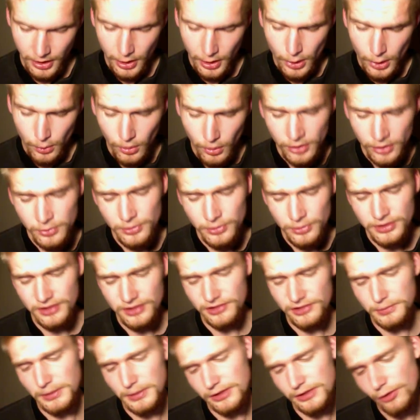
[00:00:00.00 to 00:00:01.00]
"One wouldn't
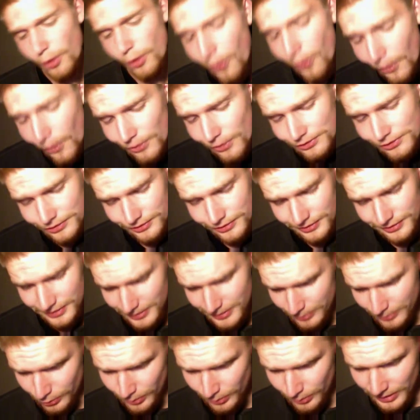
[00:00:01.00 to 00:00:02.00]
expect horses to
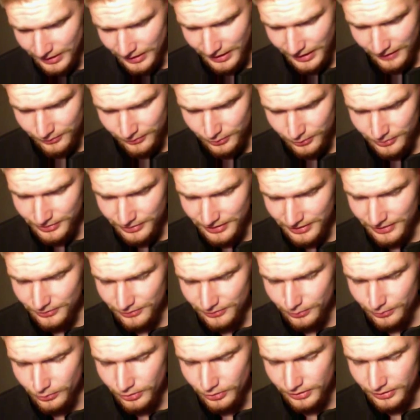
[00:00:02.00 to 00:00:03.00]
keep awake after a day's
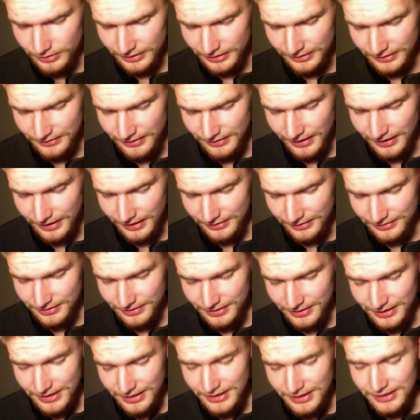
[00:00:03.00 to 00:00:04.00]
work like that,
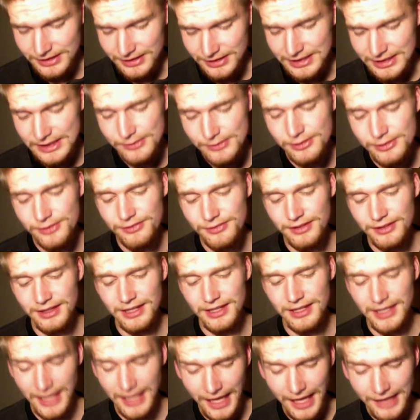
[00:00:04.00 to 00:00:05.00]
even if they
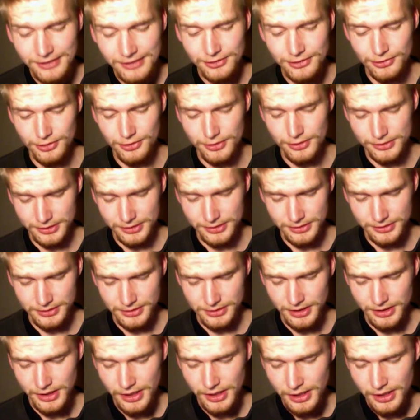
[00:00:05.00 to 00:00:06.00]
can talk.
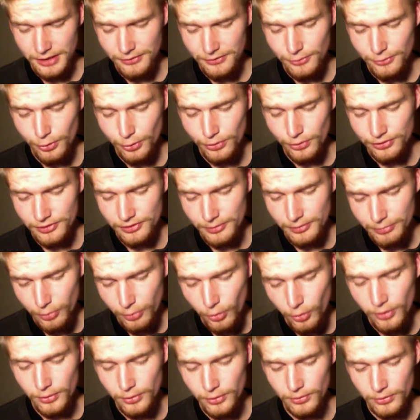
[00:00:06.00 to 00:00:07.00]
And of course the
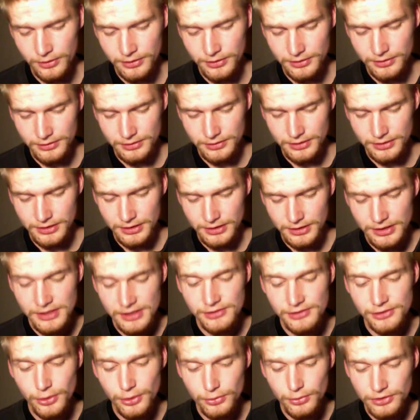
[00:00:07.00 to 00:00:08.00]
boy wouldn't. He
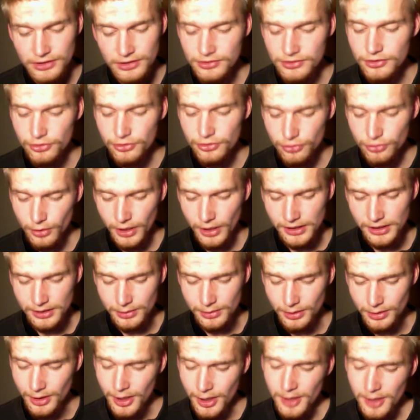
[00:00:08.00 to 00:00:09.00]
has no decent training.
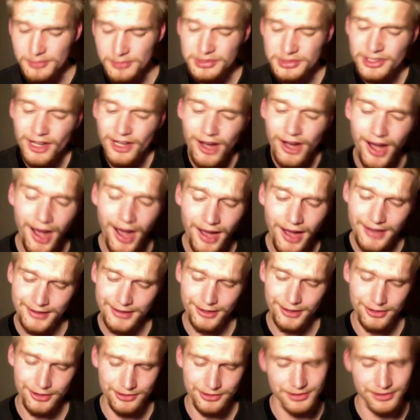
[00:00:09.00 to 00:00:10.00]
But I
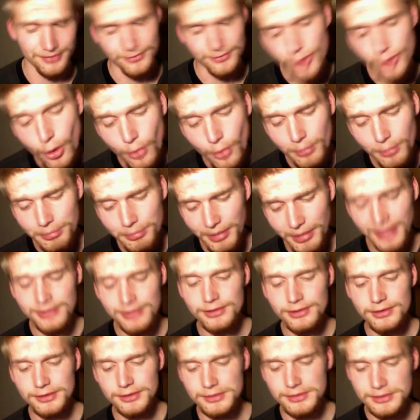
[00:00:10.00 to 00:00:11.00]
ought to have known
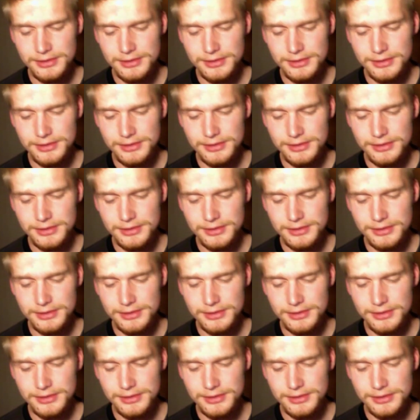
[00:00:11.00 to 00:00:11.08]
better."